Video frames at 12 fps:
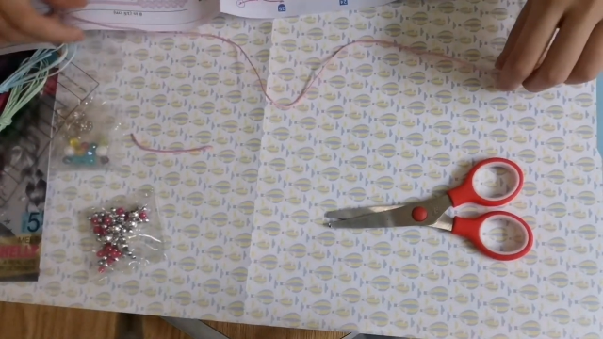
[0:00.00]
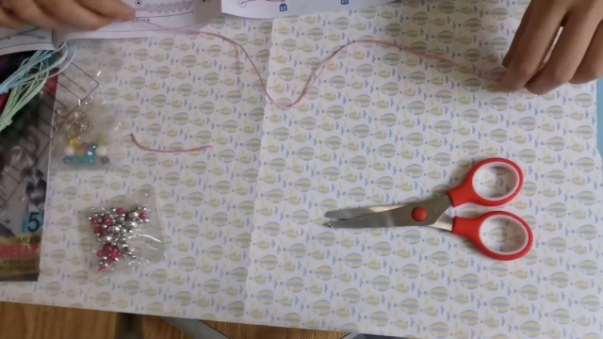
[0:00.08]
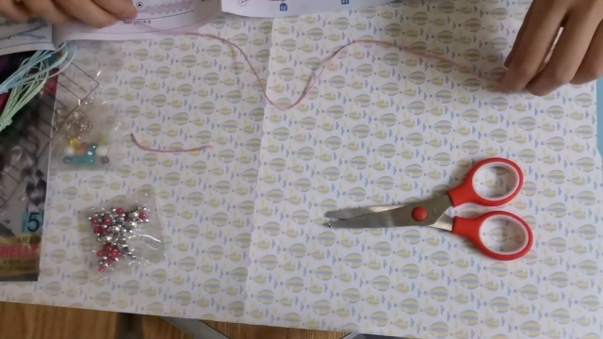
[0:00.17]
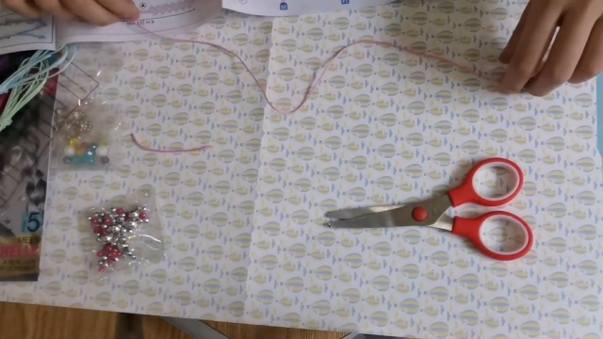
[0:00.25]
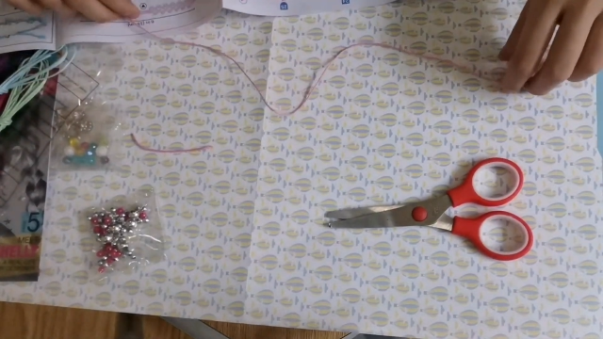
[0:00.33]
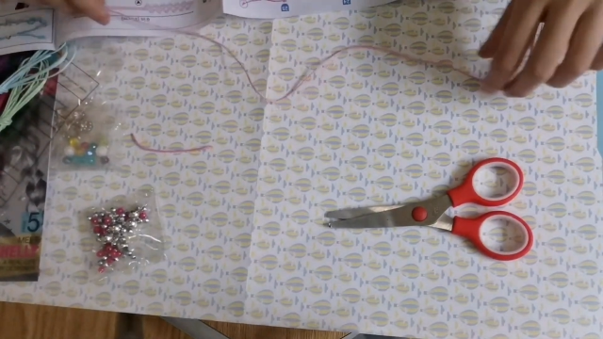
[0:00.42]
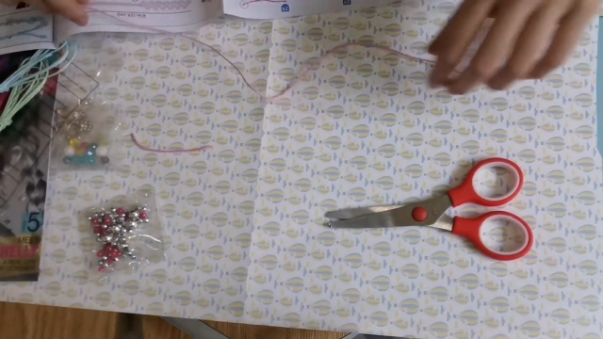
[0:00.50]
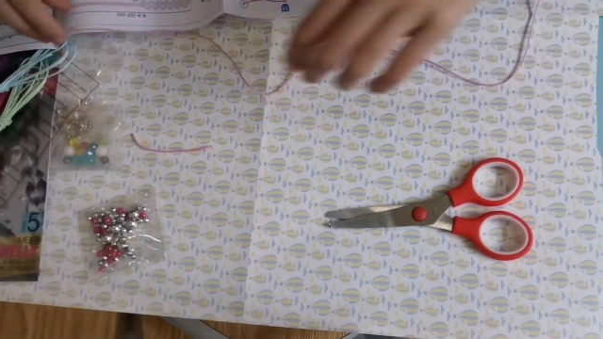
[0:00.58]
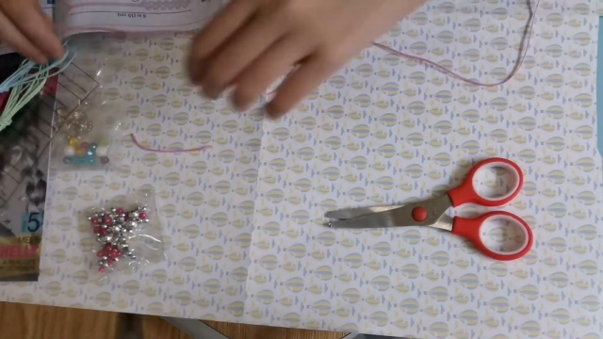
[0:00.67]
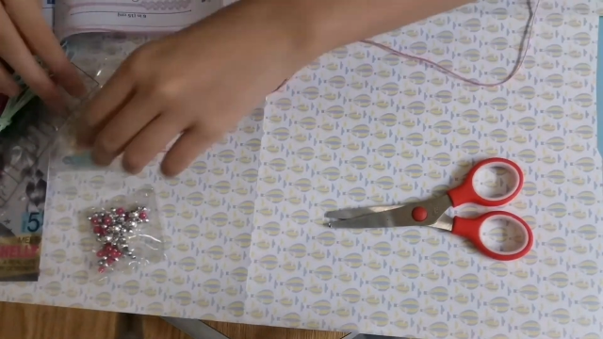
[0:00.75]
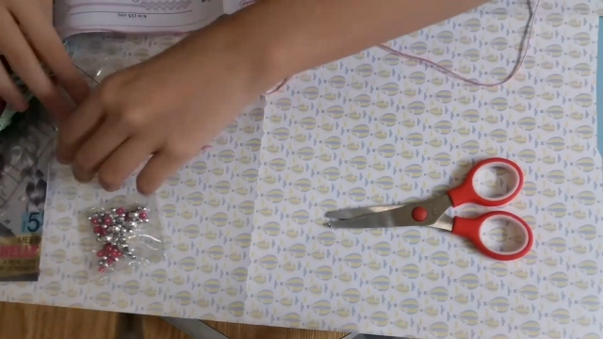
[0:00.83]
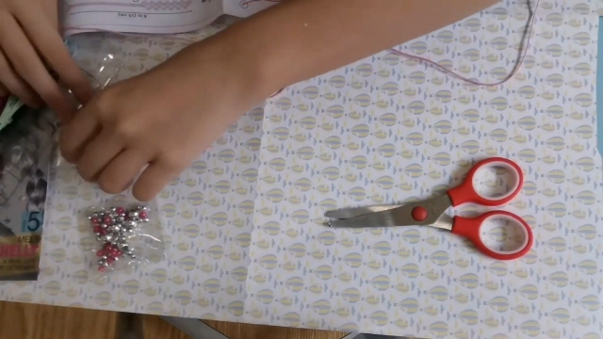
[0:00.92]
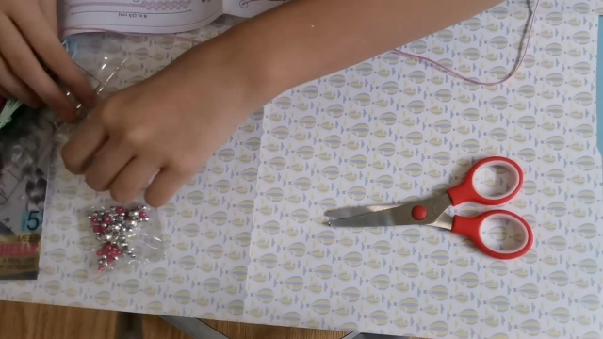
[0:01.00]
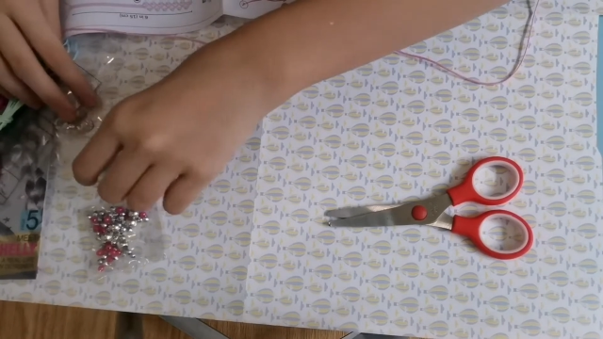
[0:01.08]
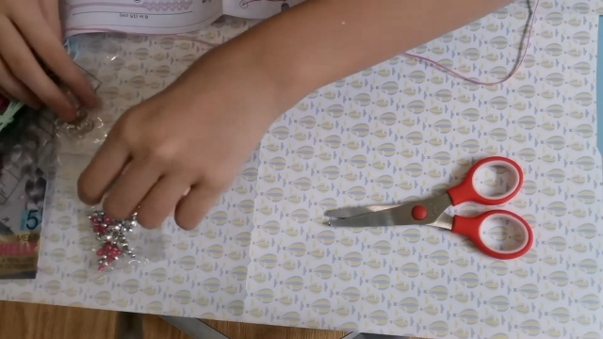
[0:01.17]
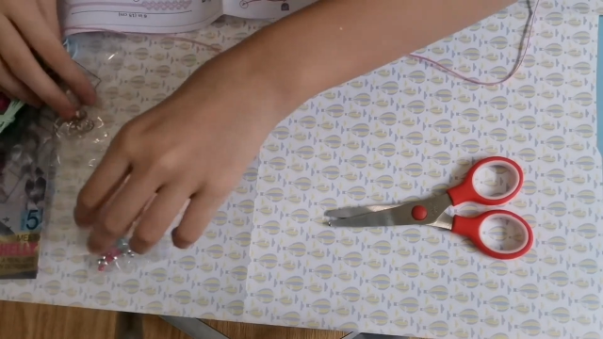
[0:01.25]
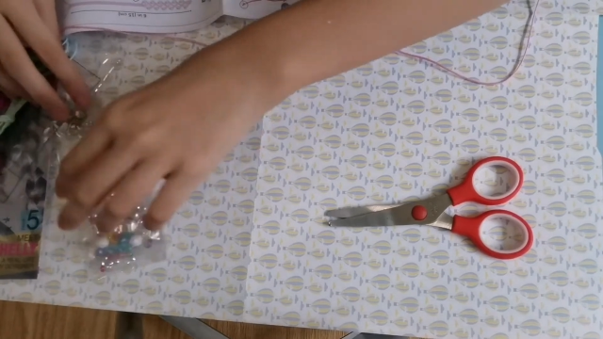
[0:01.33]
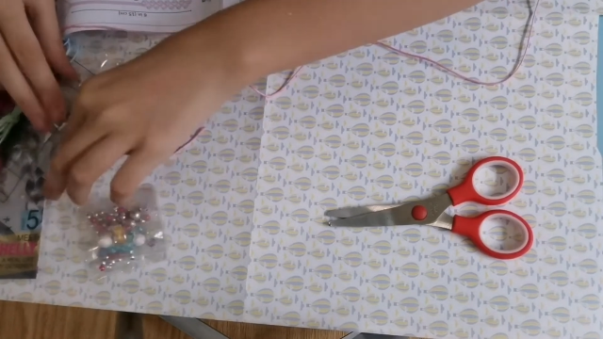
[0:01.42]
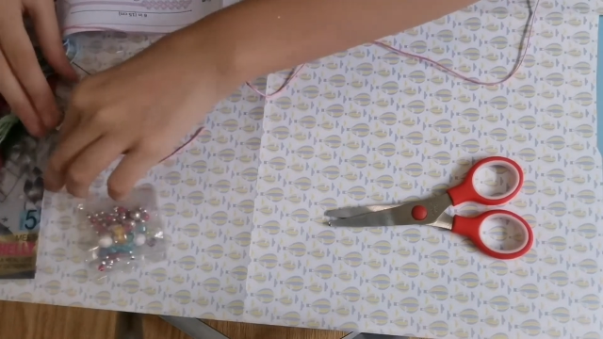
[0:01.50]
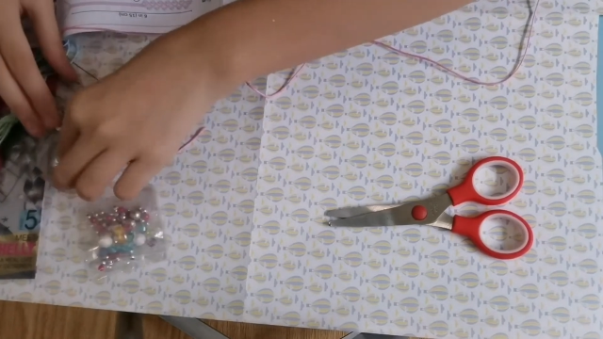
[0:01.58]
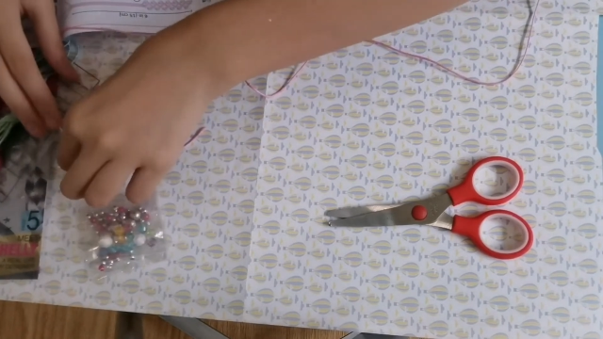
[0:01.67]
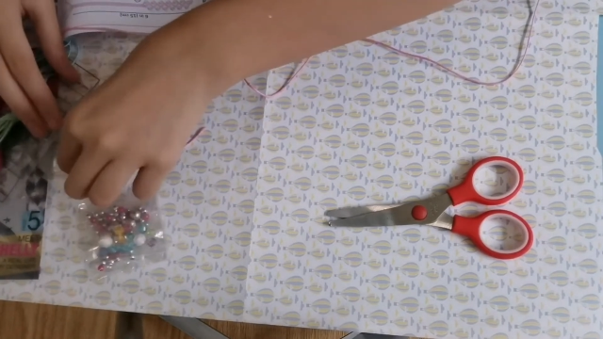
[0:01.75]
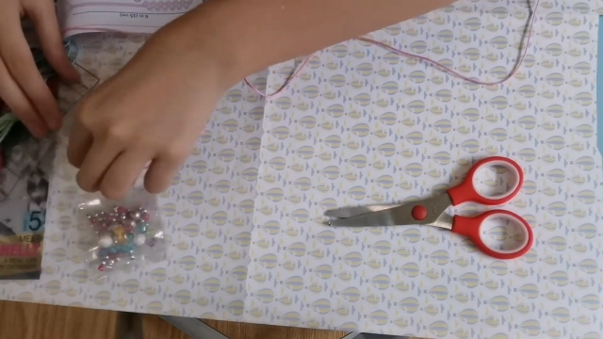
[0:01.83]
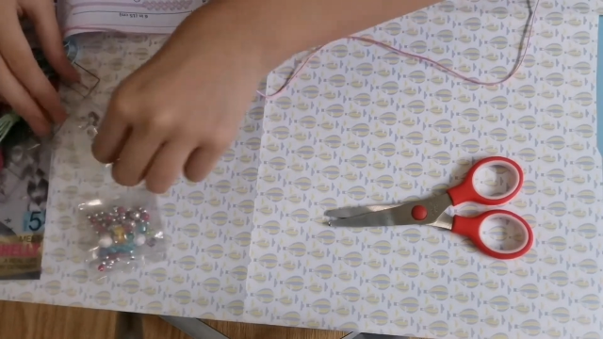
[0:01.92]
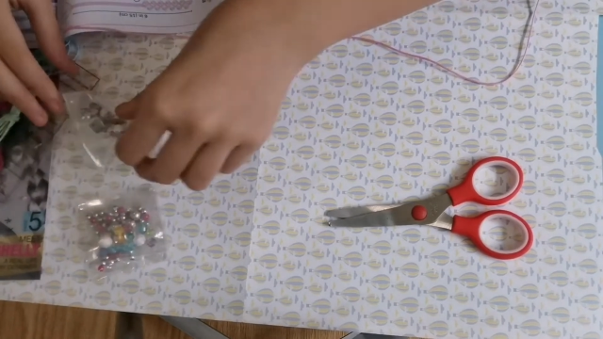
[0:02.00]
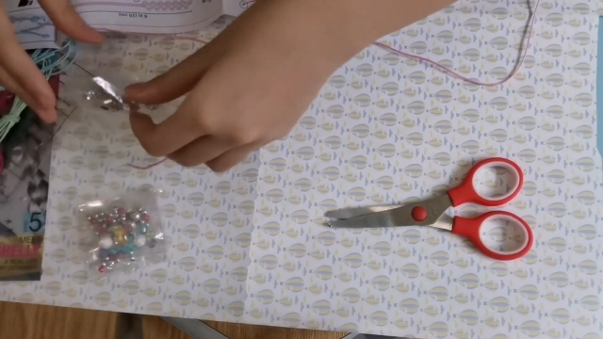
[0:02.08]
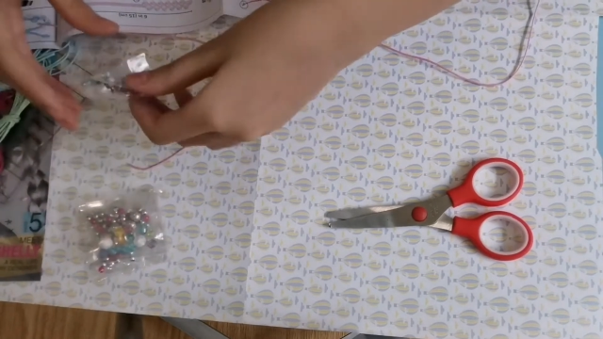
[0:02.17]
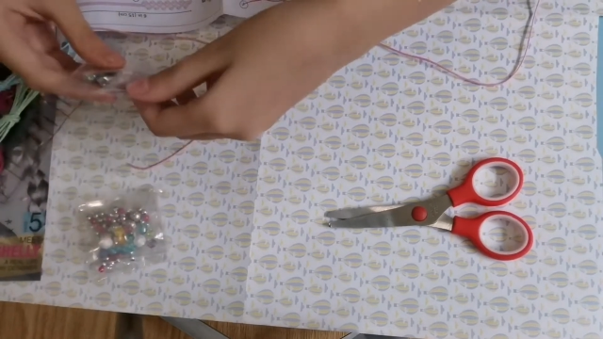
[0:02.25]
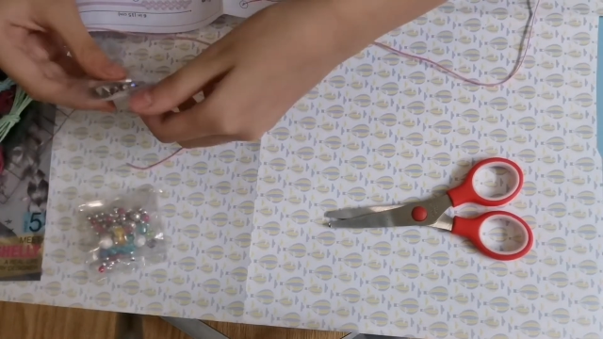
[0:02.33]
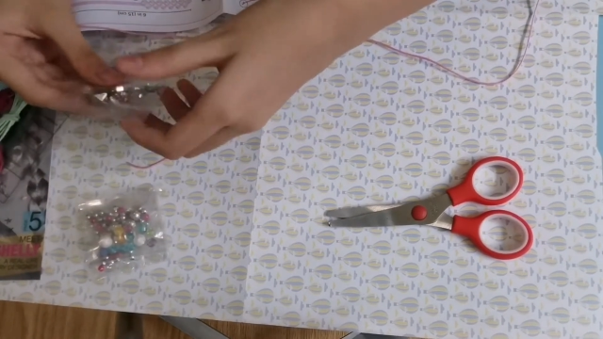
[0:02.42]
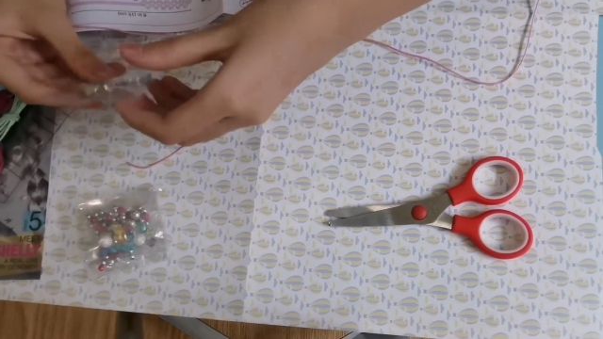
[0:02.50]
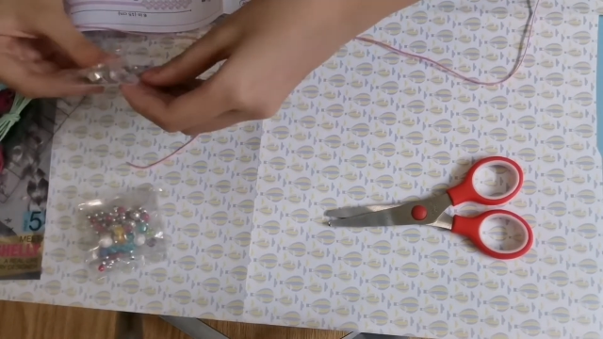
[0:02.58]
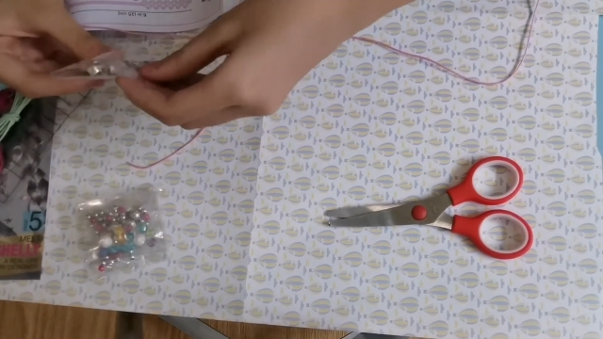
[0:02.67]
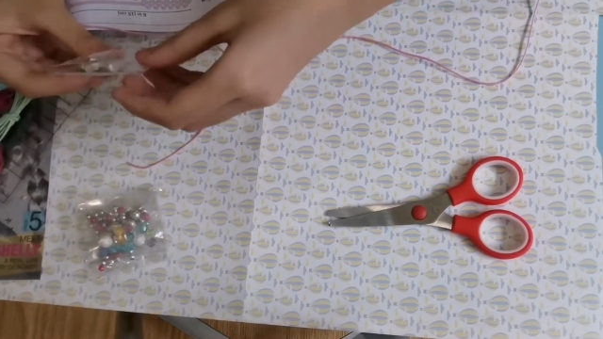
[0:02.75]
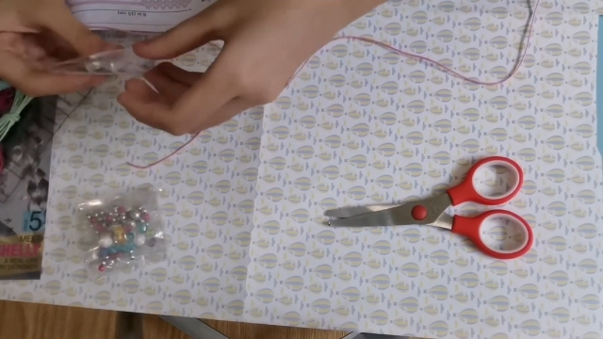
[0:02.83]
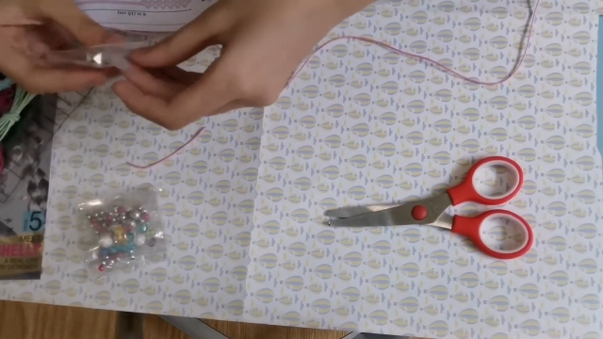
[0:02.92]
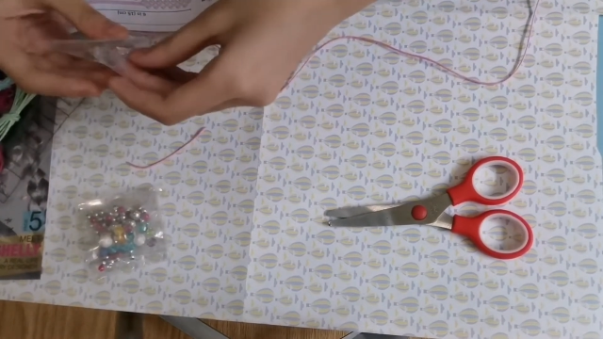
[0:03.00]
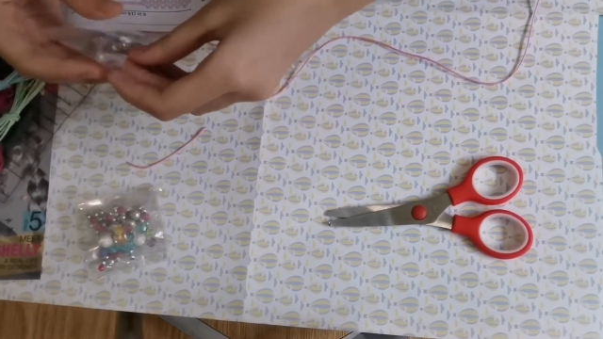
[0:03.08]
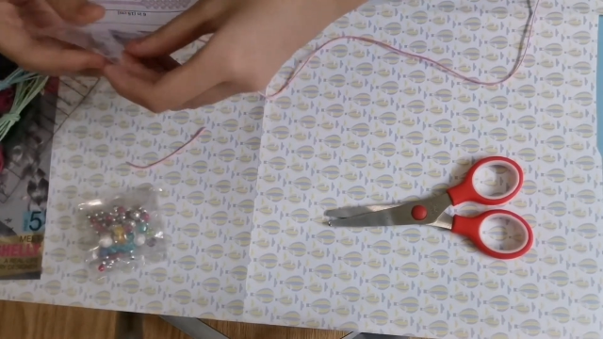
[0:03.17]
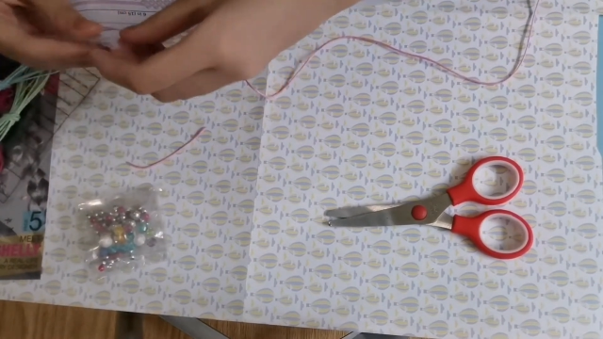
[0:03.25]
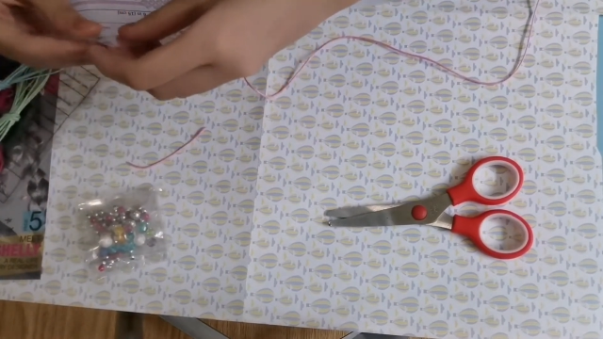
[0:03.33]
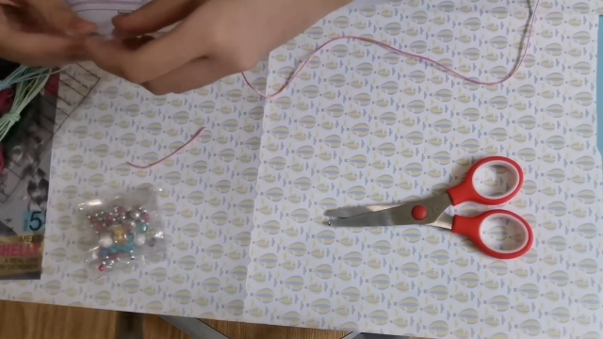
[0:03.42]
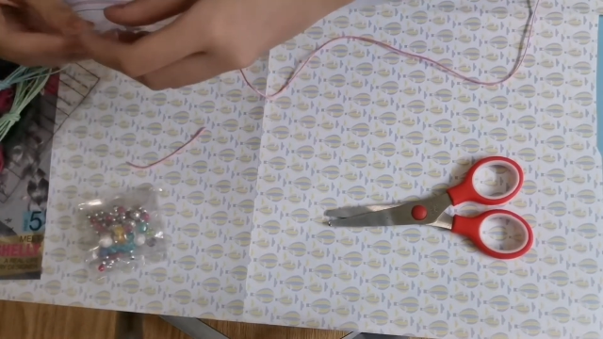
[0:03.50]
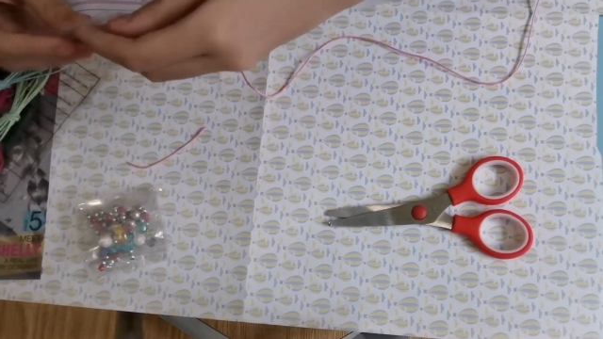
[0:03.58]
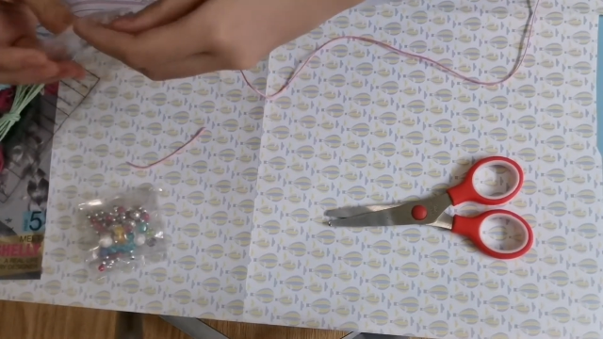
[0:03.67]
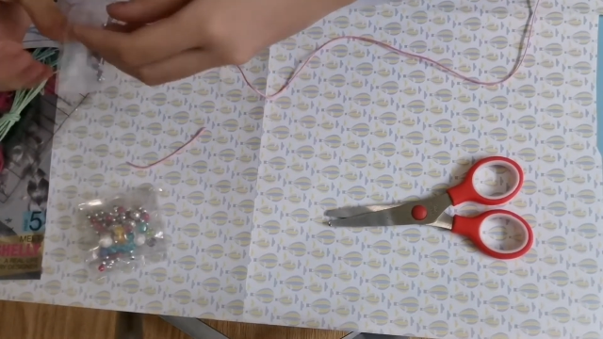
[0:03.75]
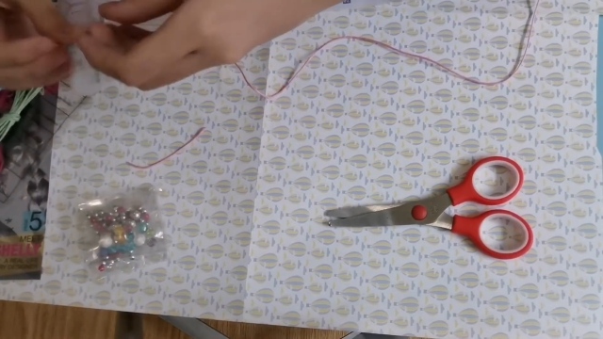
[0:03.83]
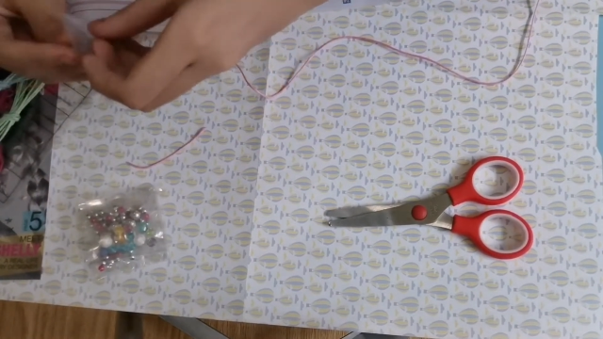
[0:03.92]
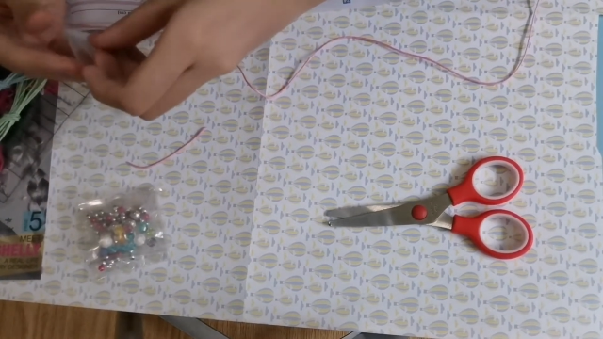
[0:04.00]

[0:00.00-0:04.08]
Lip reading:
(no speaker visible)